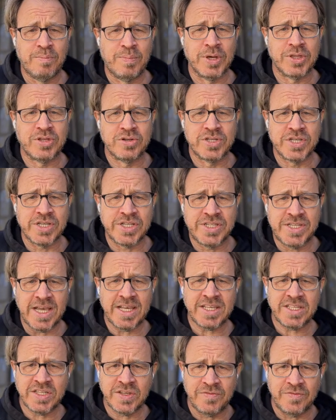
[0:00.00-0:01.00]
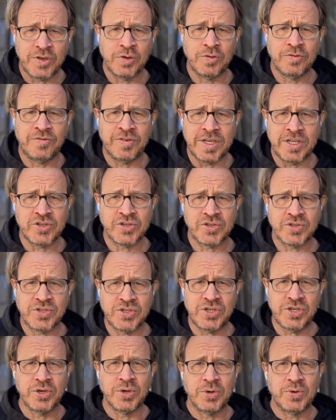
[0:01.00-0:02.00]
But there's a desk view feature
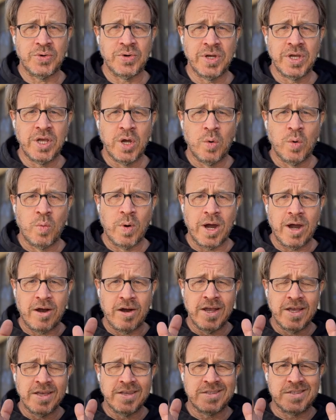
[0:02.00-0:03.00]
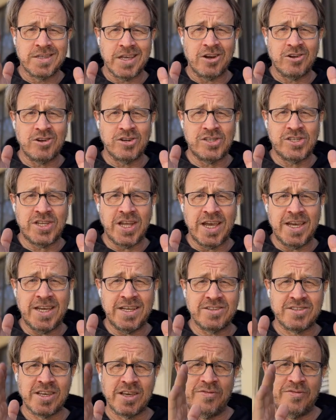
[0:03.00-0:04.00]
too, where Center
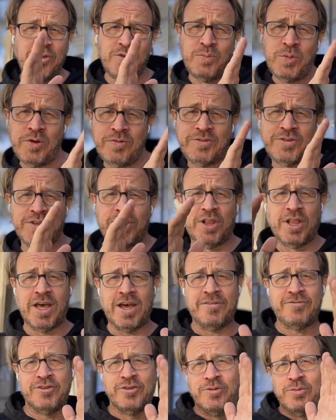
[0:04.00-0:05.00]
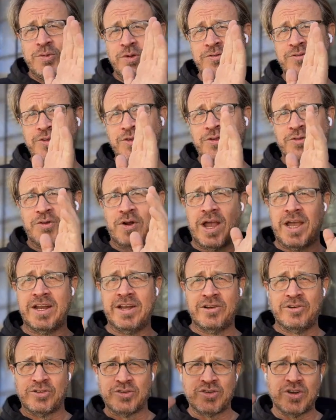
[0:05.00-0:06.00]
Stage, like if you move to the left or you move to the
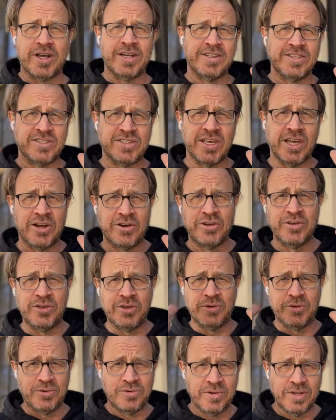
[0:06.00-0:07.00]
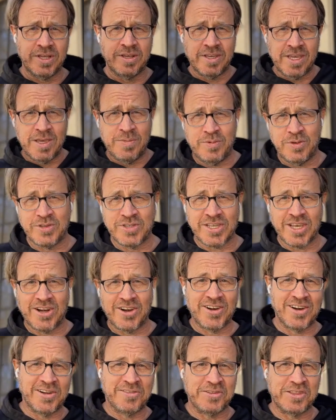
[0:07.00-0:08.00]
right, it'll try and center you and keep you
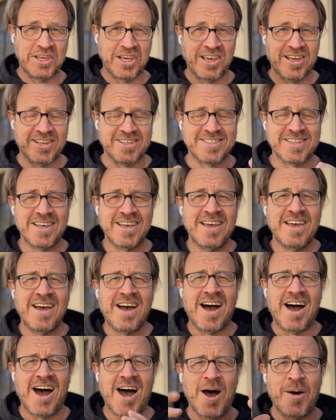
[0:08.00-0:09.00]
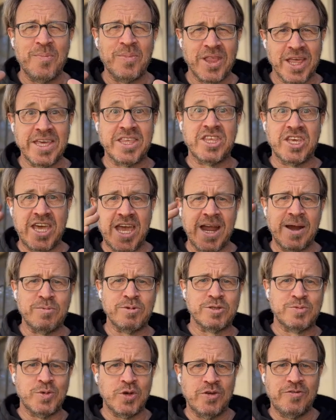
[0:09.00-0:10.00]
centered and everything else. Like the
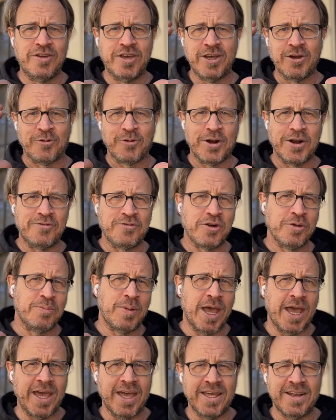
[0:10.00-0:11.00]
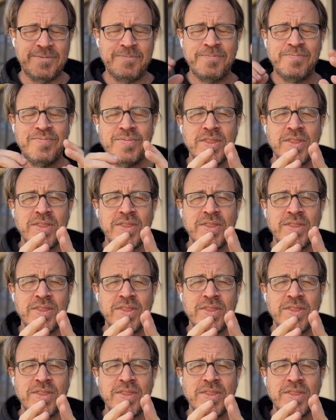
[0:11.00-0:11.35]
camera's moving or whatever to pan.